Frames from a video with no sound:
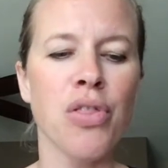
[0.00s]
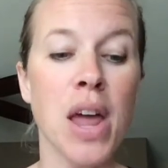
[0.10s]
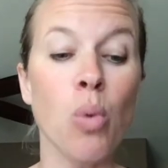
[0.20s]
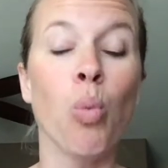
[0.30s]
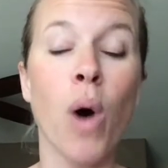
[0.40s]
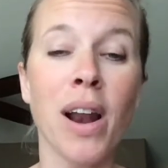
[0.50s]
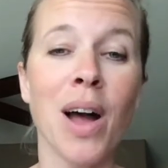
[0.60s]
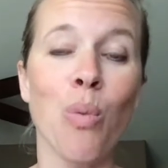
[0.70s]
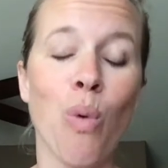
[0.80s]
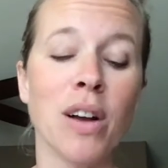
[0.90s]
what I
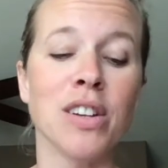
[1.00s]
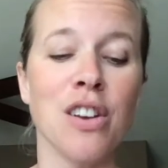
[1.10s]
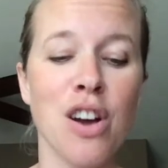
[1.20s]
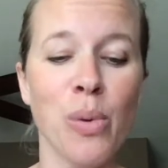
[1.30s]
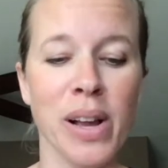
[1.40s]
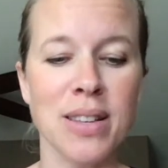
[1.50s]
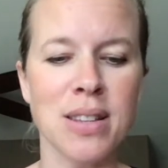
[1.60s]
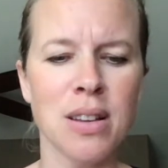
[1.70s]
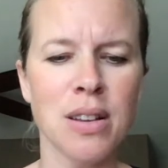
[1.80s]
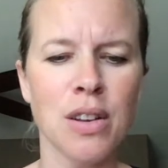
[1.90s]
want to know is,
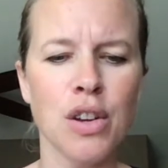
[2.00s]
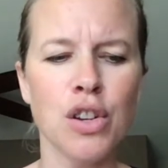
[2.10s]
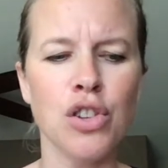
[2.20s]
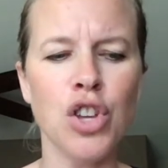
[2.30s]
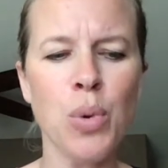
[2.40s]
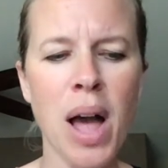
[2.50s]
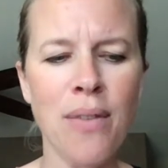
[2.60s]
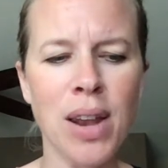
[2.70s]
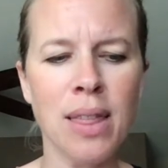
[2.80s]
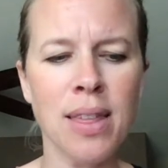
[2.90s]
do you have
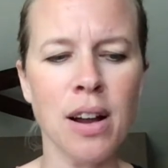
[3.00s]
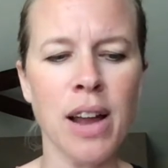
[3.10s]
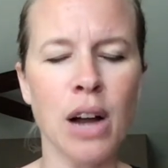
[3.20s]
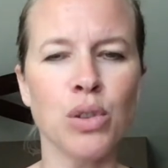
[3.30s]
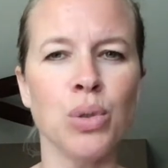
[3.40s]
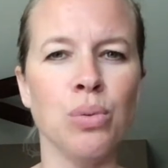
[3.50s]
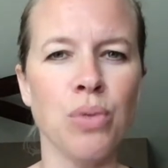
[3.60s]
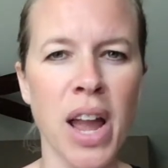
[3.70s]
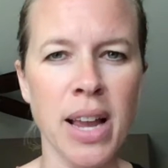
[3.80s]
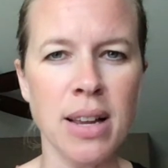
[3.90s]
anything on how to
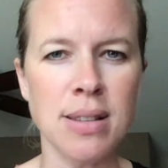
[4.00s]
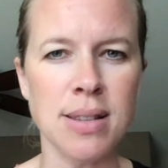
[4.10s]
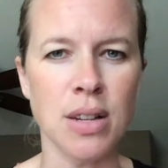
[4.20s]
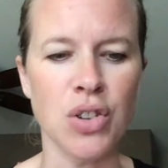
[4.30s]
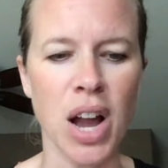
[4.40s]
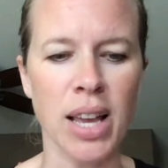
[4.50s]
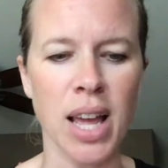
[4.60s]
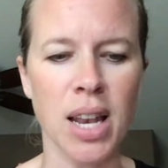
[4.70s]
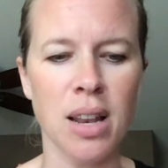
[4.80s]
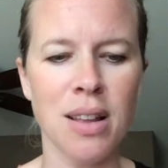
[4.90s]
raise a dragon?
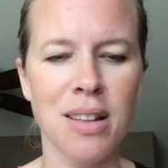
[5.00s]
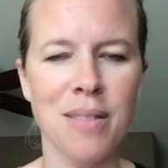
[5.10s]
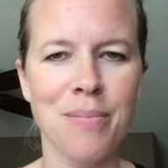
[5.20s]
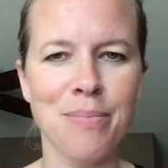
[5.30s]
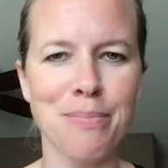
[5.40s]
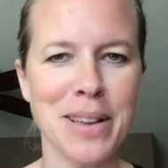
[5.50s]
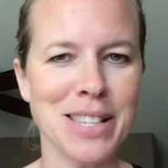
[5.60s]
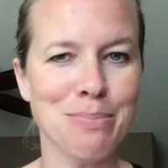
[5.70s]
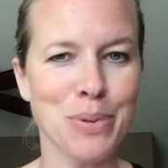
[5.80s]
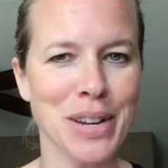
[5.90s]
Miss
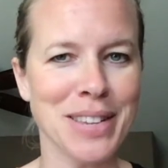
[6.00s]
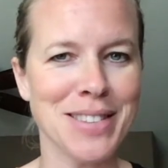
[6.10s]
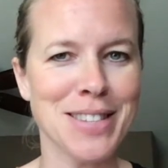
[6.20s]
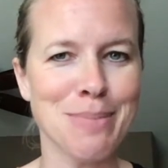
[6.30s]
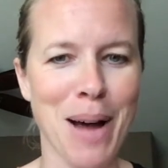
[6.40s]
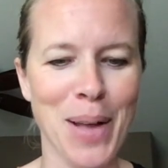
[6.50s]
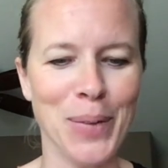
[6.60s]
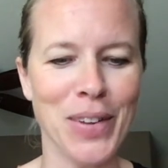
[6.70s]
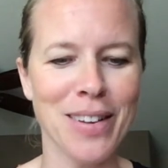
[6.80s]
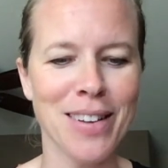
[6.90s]
Priest smiled.
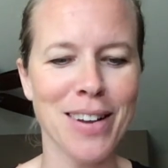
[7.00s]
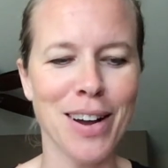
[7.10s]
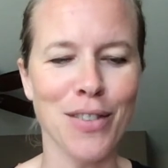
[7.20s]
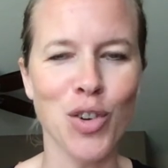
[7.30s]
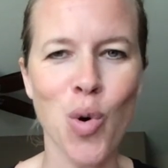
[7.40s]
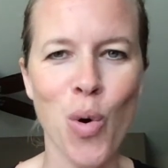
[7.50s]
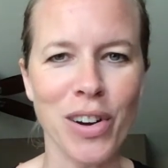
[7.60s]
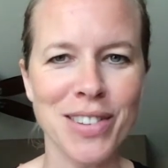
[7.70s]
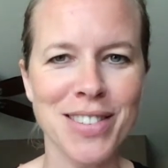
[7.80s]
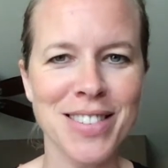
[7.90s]
Of
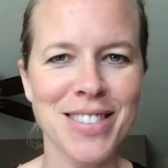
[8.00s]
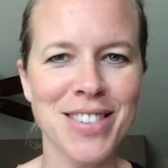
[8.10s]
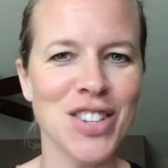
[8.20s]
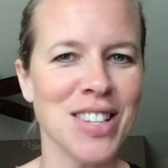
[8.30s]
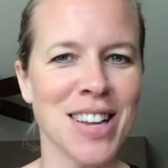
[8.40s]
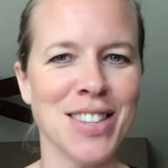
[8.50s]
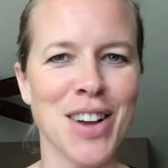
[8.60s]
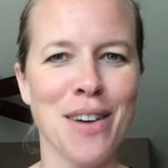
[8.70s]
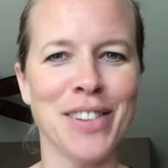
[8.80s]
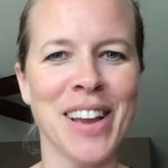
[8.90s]
course, she said
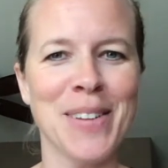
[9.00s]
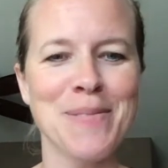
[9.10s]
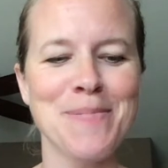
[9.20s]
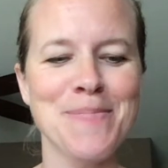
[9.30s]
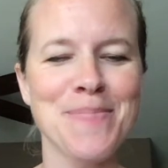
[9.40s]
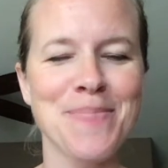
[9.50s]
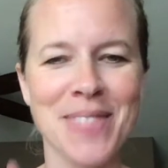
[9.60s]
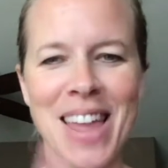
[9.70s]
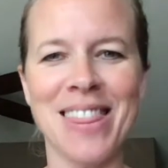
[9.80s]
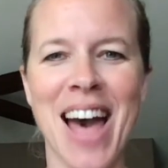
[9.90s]
softly.
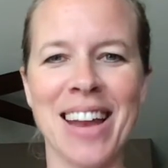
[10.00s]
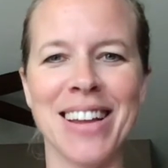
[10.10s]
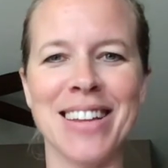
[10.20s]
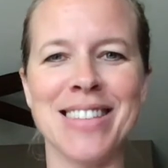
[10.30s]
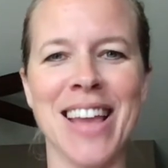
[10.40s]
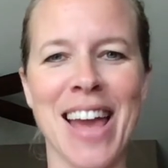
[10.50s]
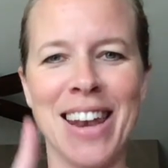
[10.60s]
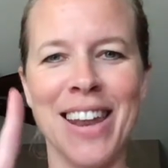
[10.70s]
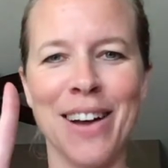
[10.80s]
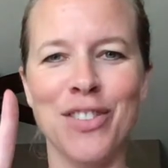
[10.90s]
And that is the
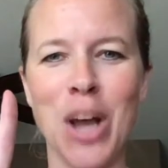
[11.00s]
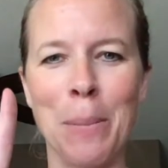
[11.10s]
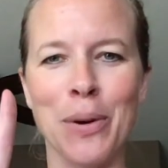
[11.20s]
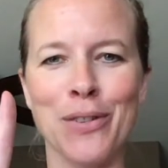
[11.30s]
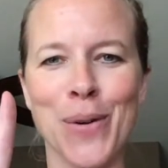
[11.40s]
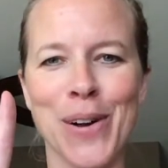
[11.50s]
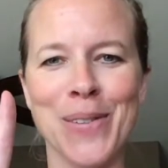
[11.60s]
end of chapter 4.